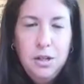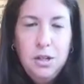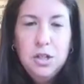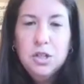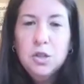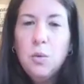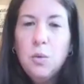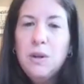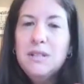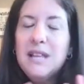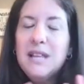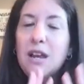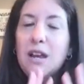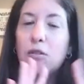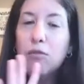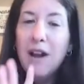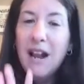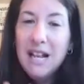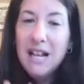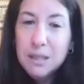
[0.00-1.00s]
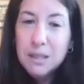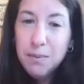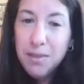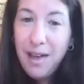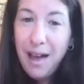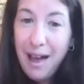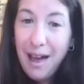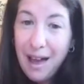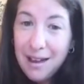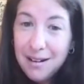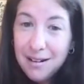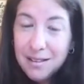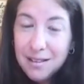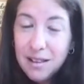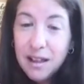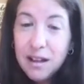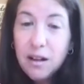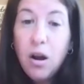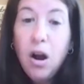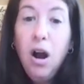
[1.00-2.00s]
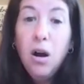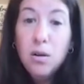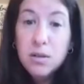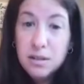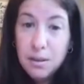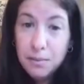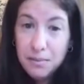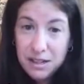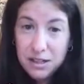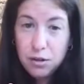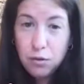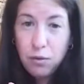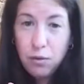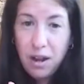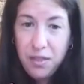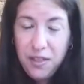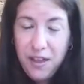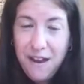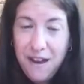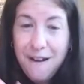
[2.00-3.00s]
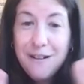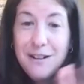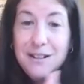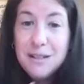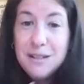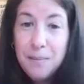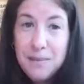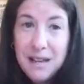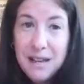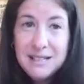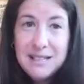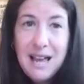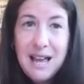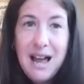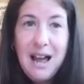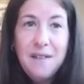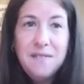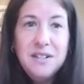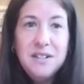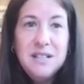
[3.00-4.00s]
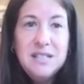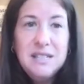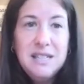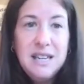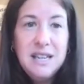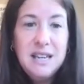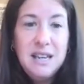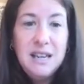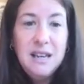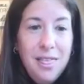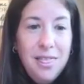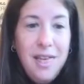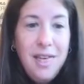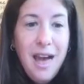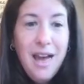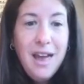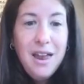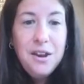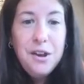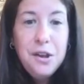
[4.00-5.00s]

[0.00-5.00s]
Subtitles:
So once they grasp that, they're like, oh, some things are right there and some things I have to see. Then